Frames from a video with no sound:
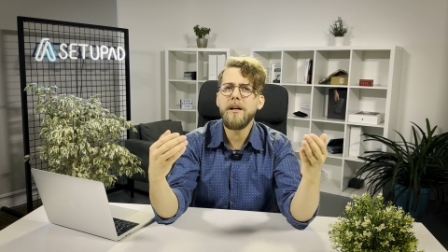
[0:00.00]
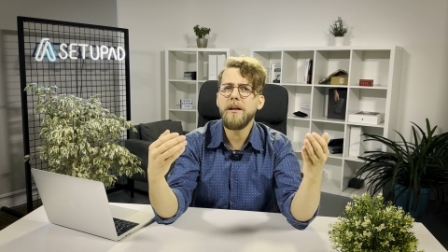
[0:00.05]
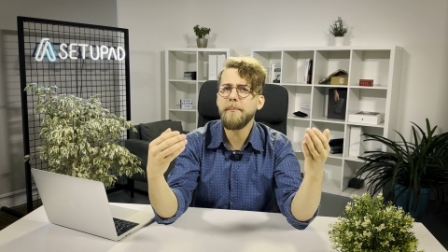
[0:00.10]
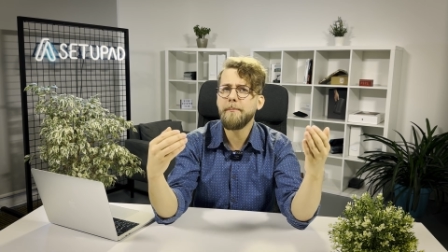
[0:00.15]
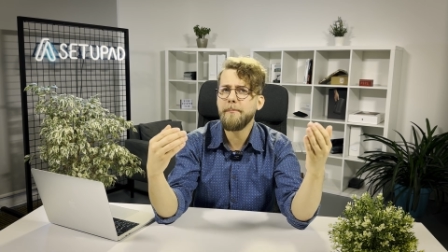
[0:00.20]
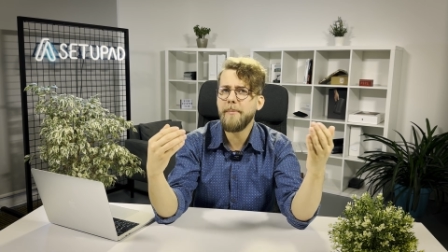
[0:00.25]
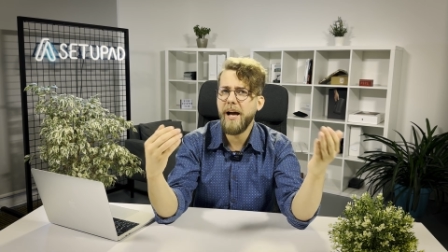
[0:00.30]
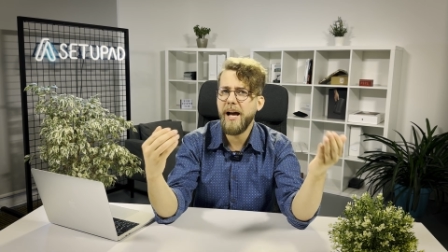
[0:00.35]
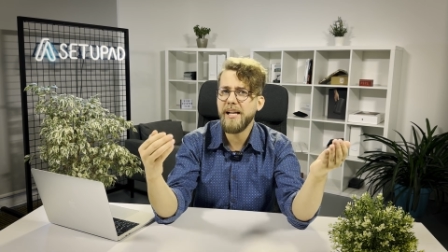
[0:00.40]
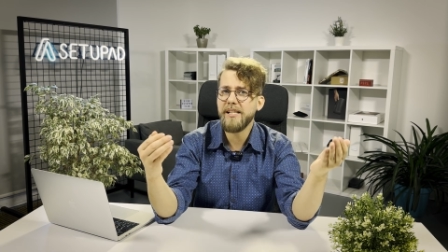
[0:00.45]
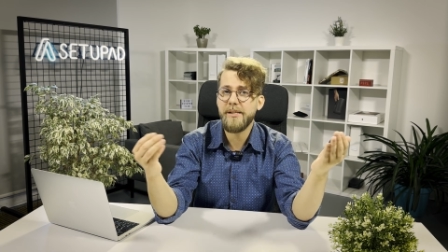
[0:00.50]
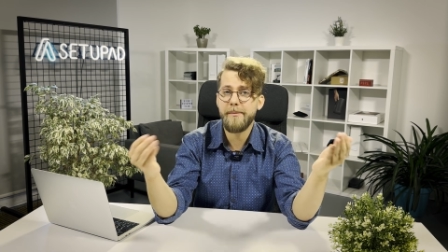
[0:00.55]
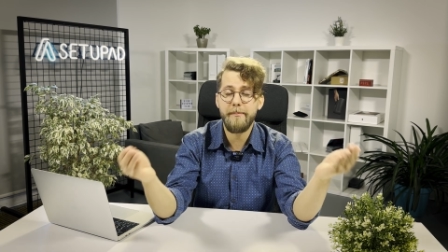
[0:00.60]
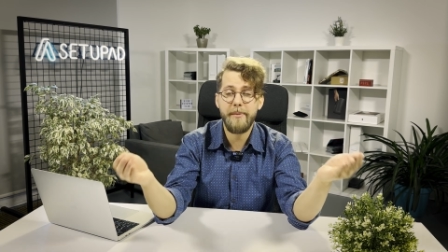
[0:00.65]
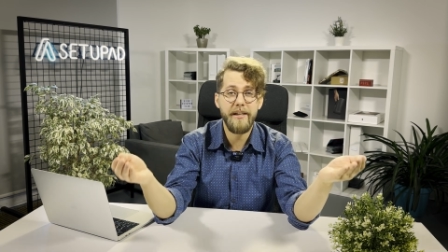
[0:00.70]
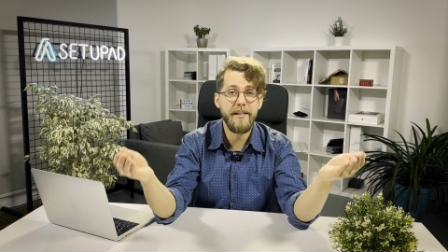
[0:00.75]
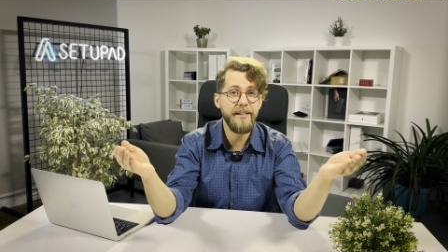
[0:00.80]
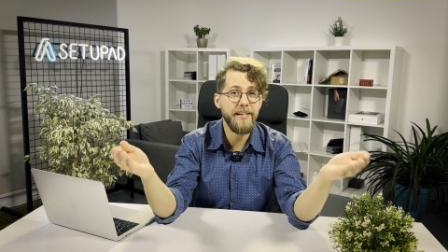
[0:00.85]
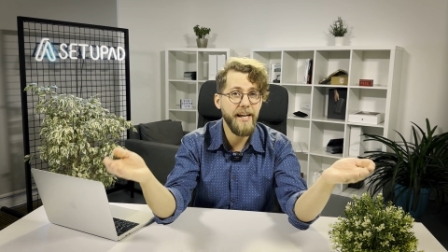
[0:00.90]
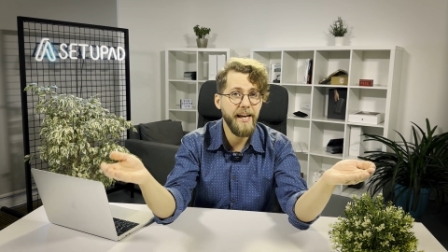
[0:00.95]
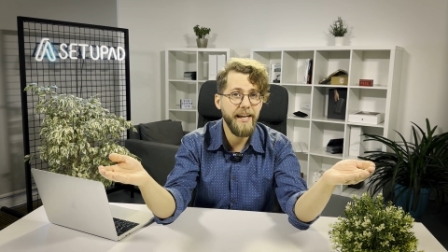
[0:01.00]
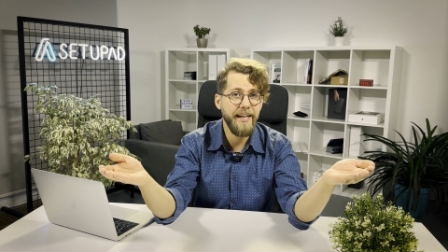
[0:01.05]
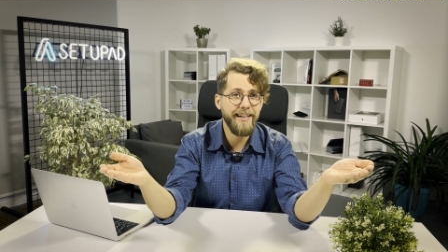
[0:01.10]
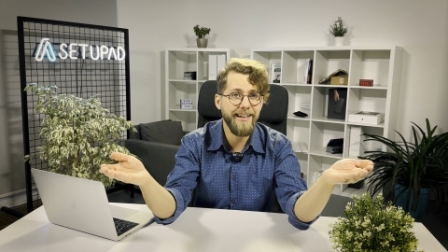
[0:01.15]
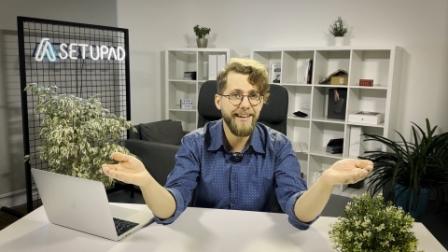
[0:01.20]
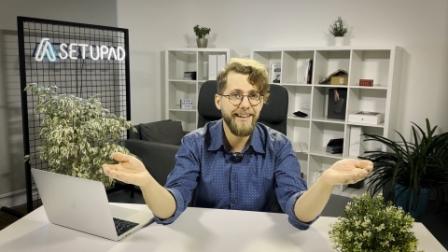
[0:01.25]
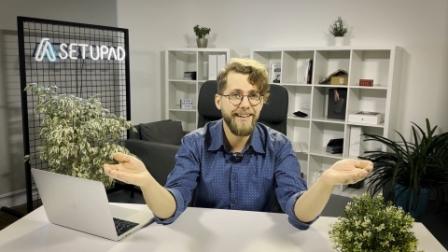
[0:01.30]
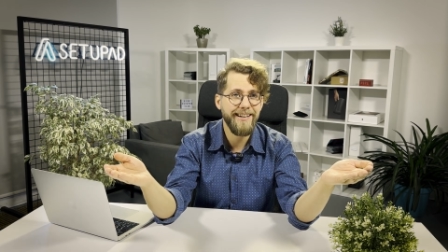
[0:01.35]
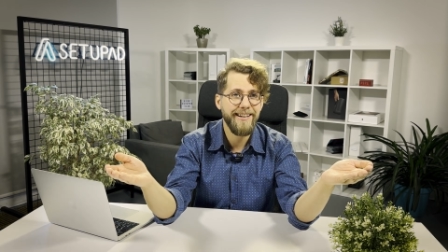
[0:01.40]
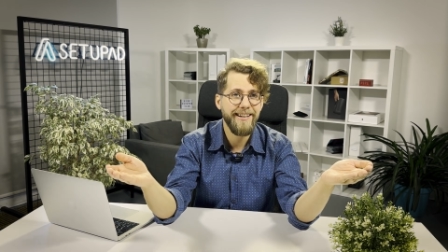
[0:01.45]
on past bid
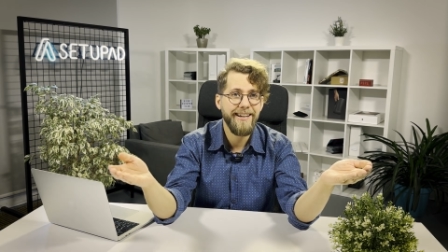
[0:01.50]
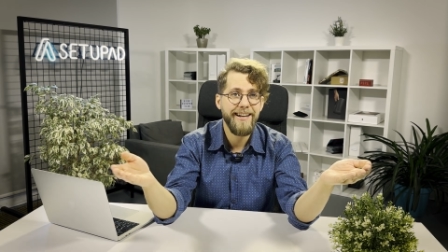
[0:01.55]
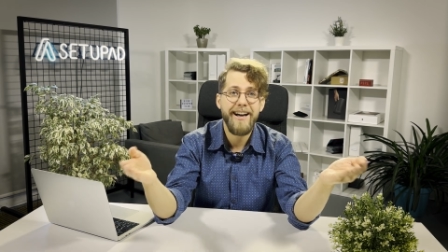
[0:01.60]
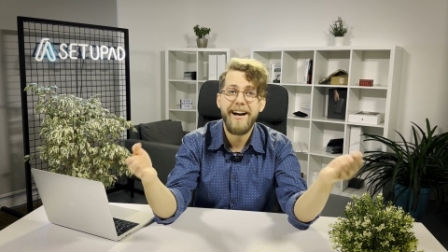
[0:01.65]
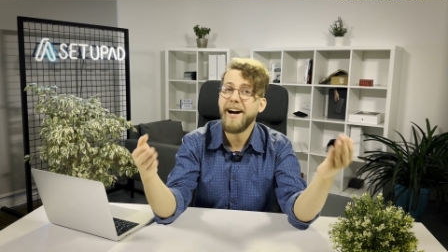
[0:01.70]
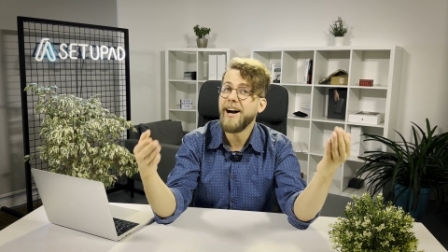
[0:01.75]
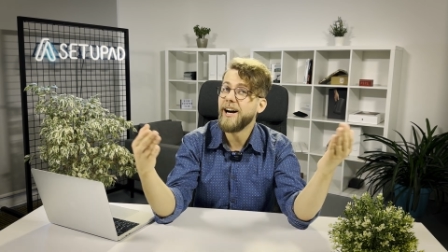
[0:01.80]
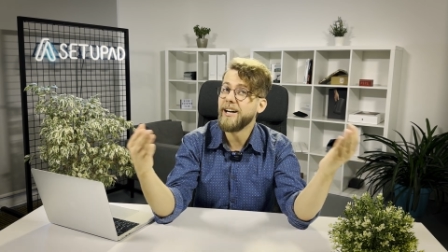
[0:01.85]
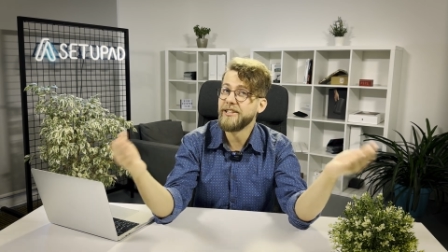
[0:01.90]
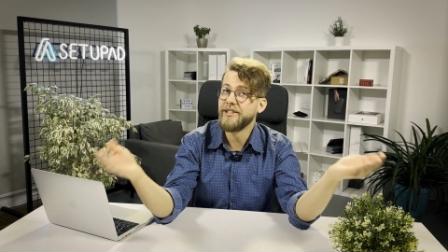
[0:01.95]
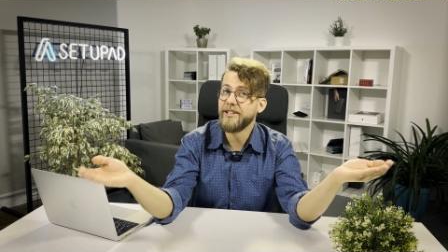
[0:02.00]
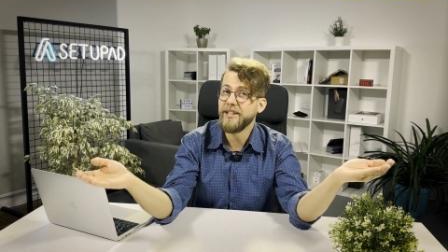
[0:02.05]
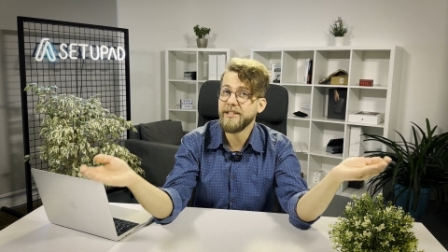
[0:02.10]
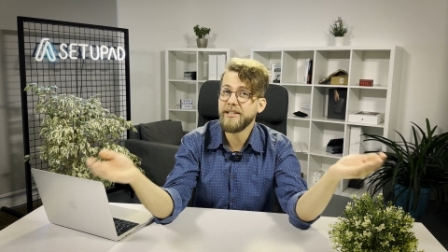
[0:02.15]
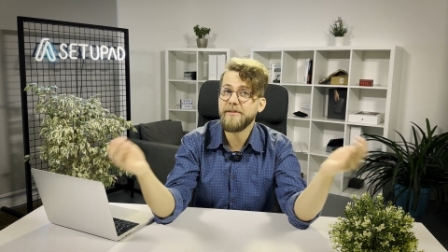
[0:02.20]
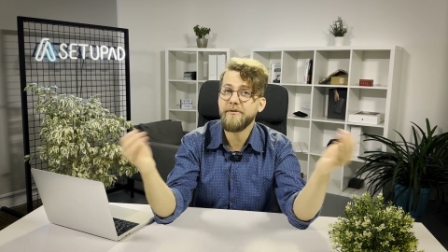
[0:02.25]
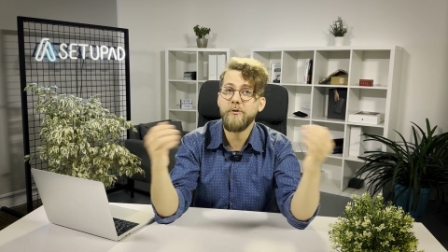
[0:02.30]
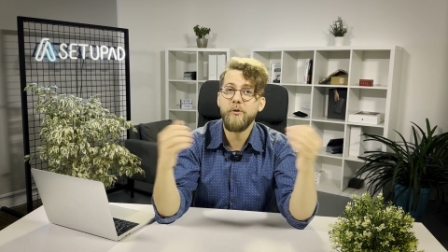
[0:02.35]
data. Adjust